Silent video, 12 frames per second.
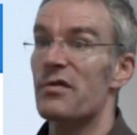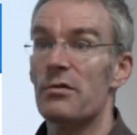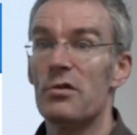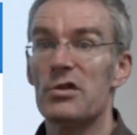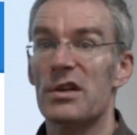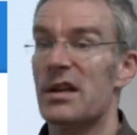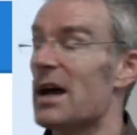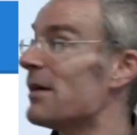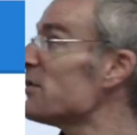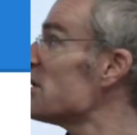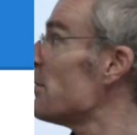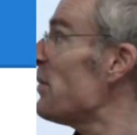for the root account.
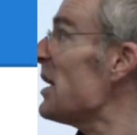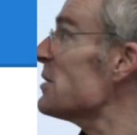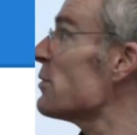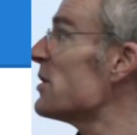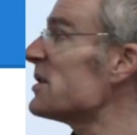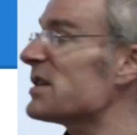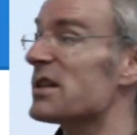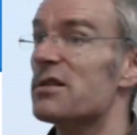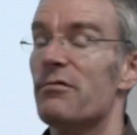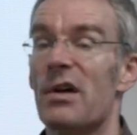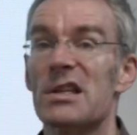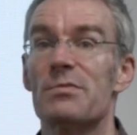The password is set to
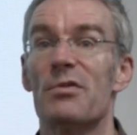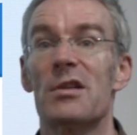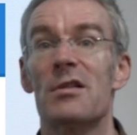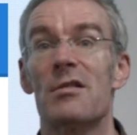Raspberry.